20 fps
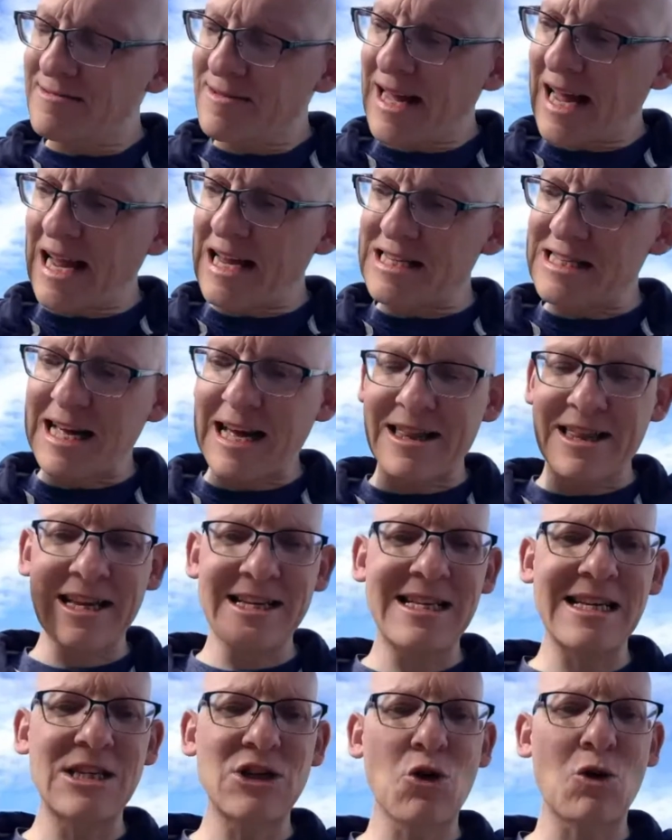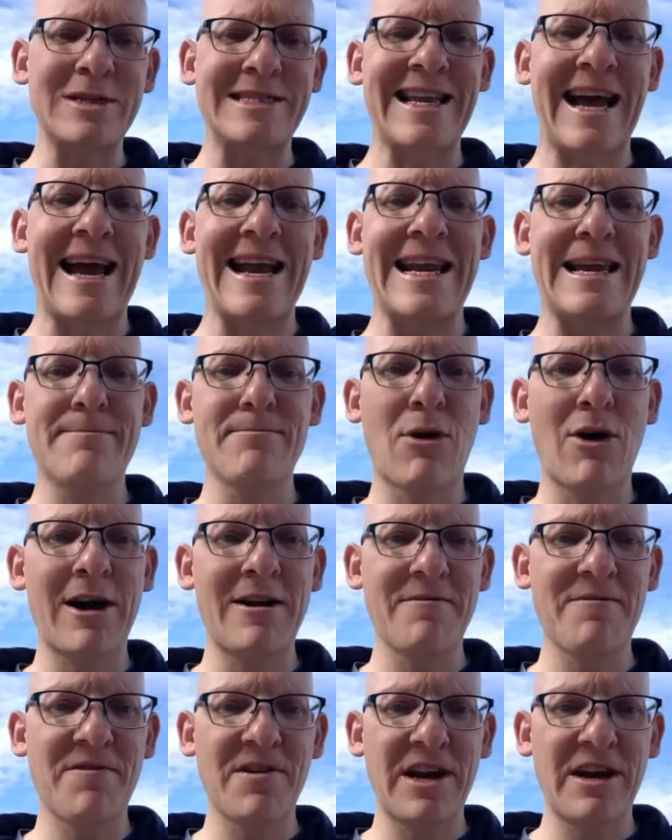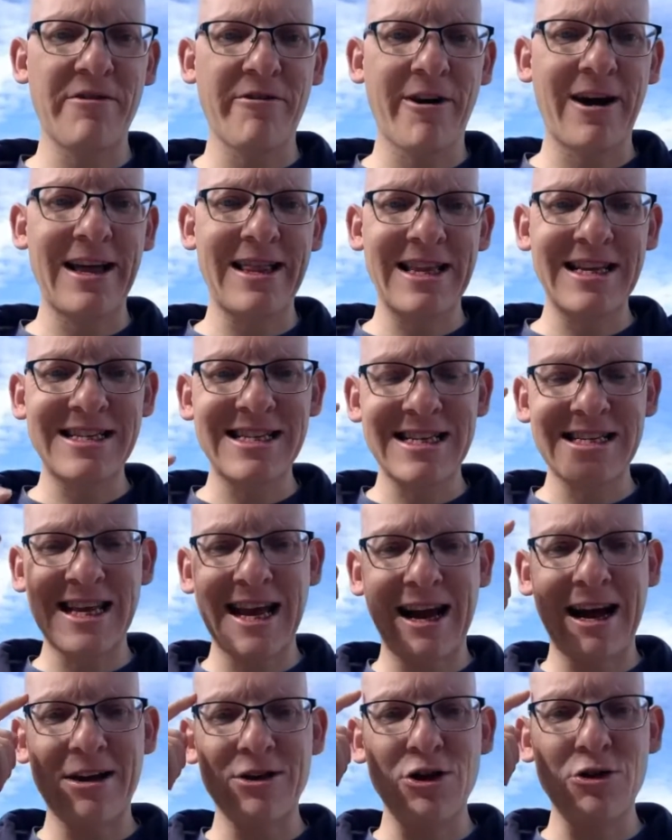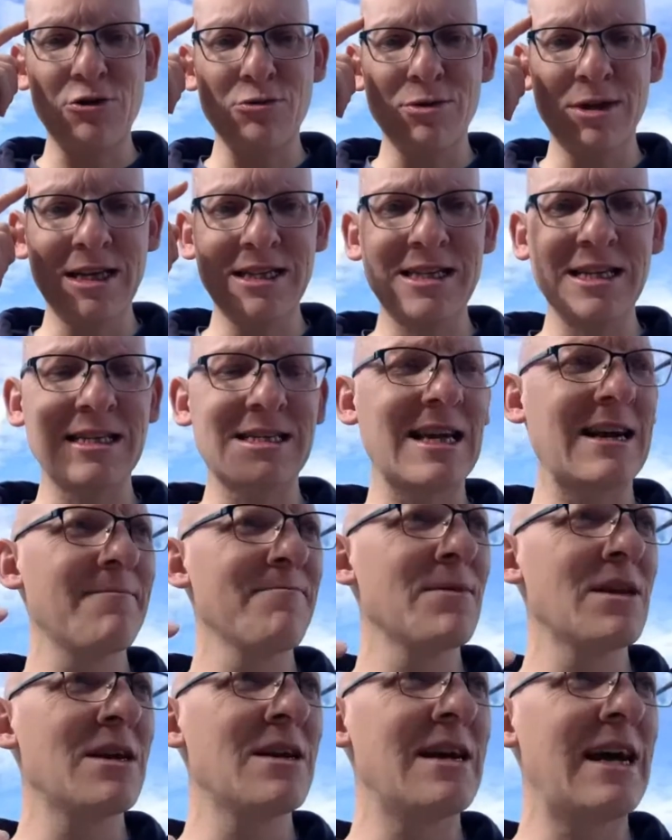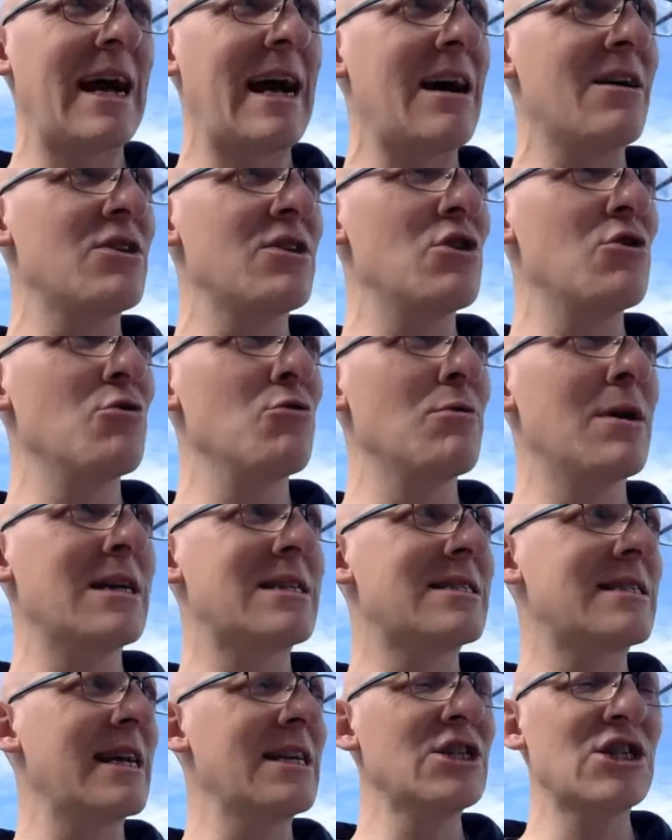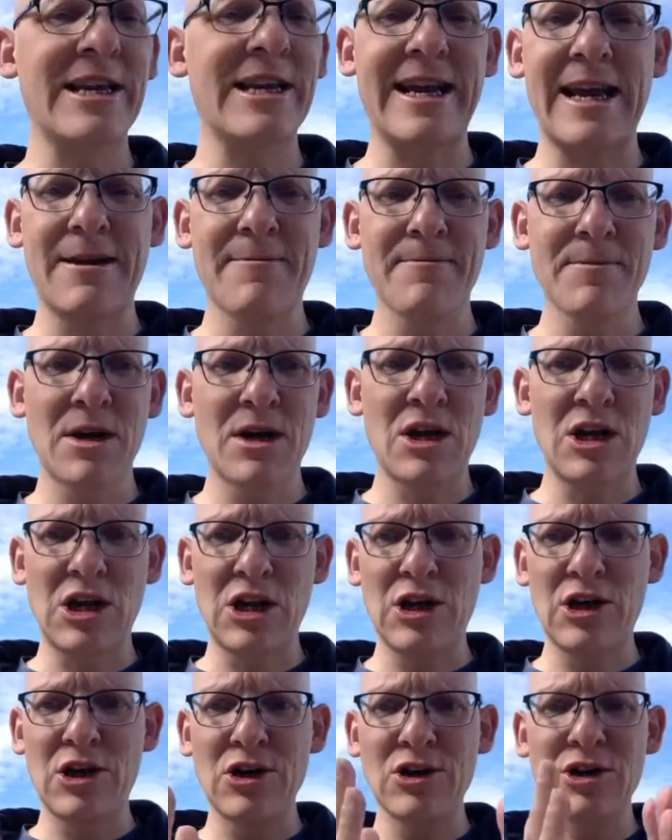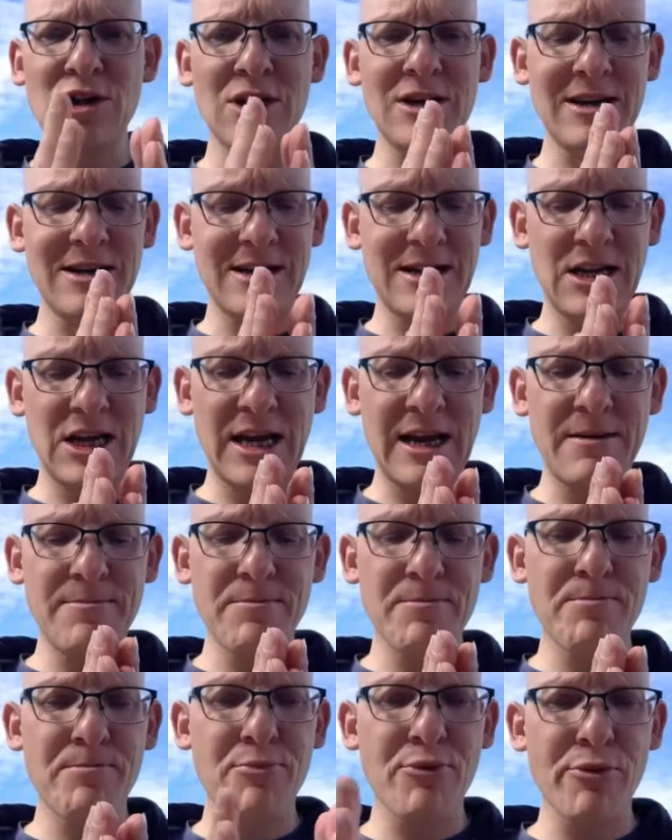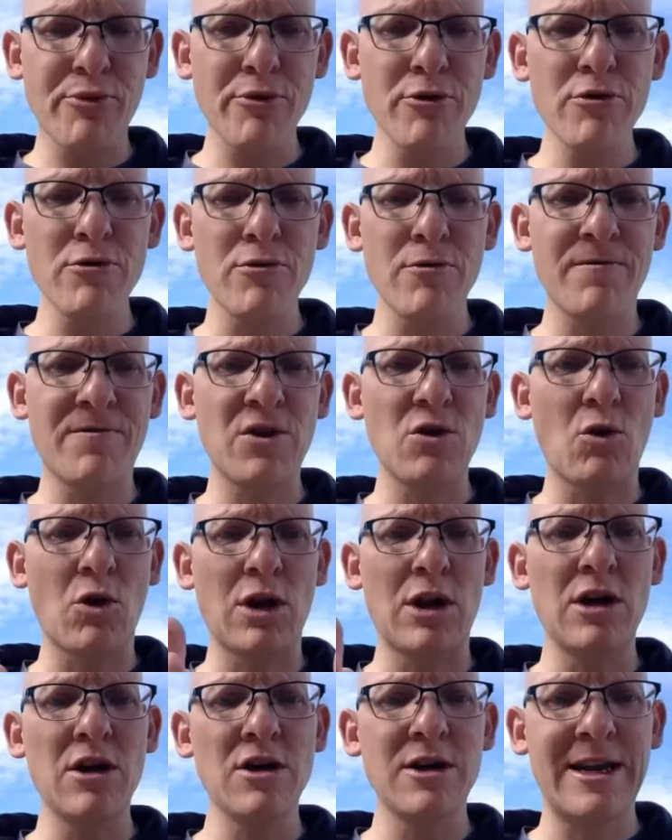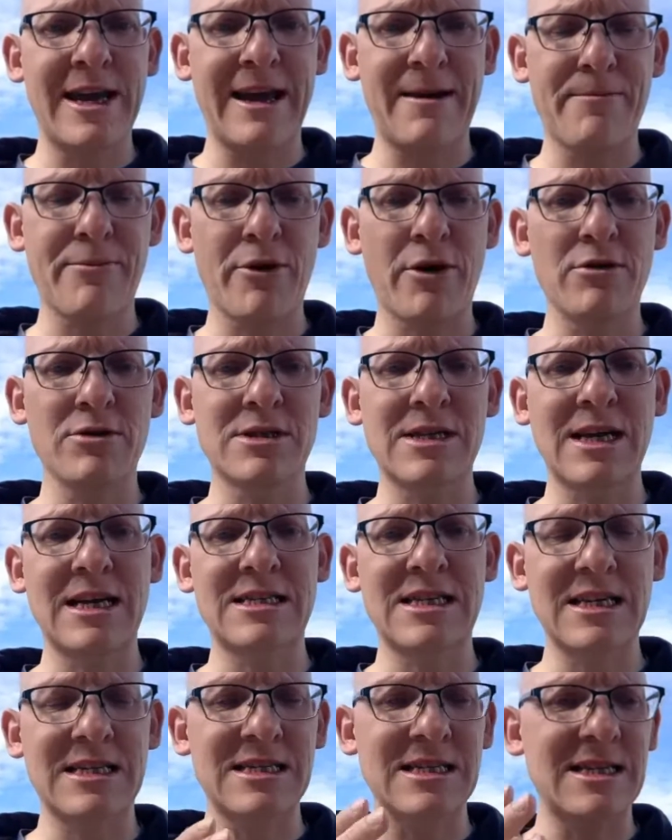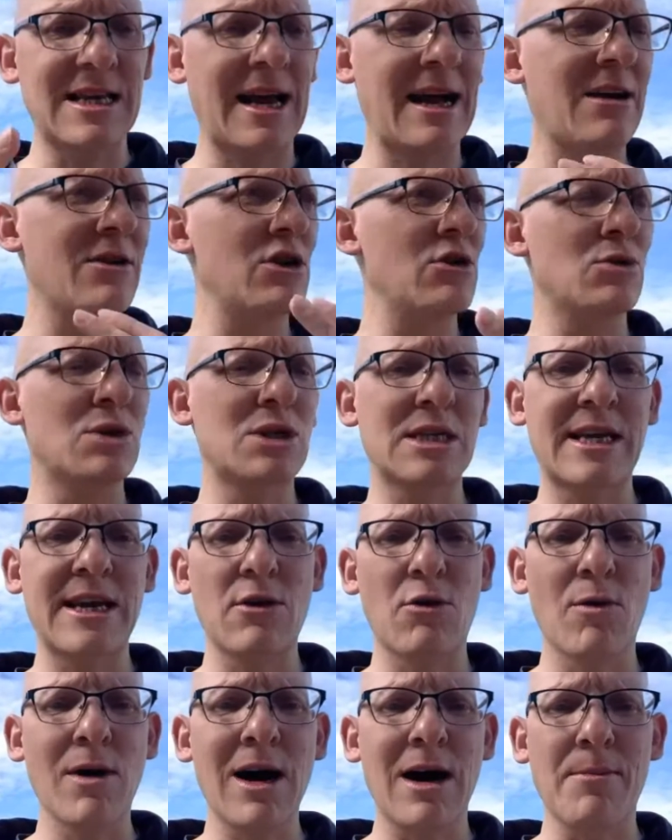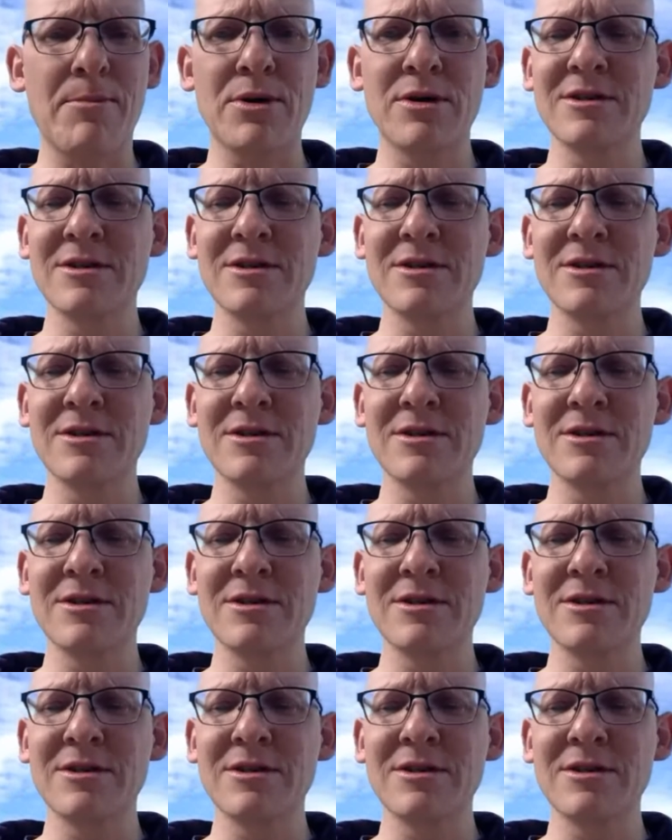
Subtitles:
is that this is your daily mind feed, right? This is how you essentially improve your learning process. This is how you skill up